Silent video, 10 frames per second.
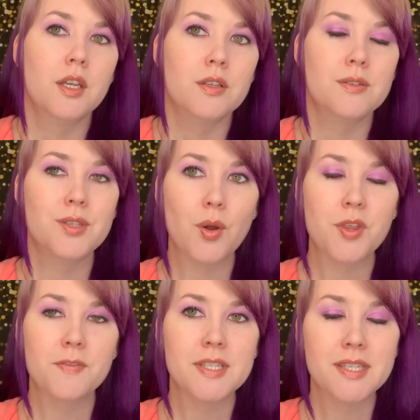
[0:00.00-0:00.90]
So
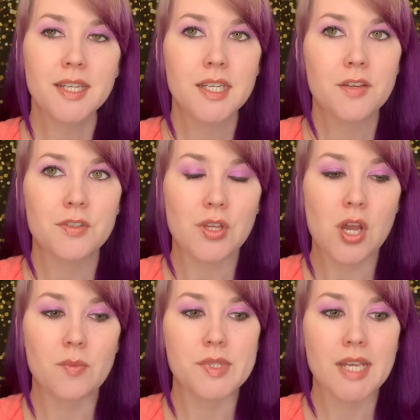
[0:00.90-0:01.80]
the vicinity of
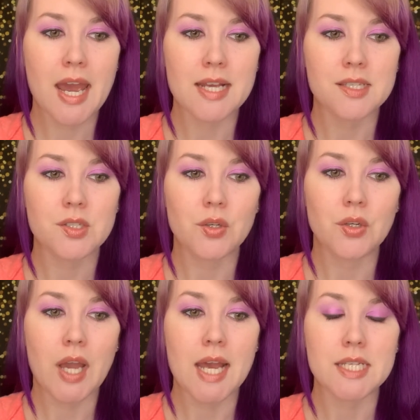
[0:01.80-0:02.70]
Lums
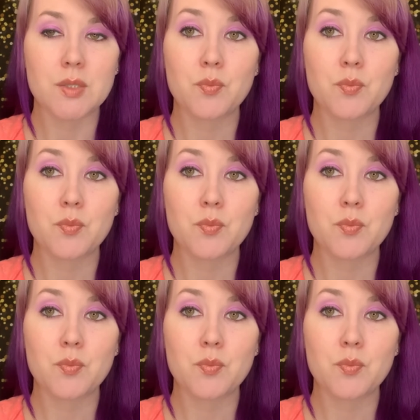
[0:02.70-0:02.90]
Castle has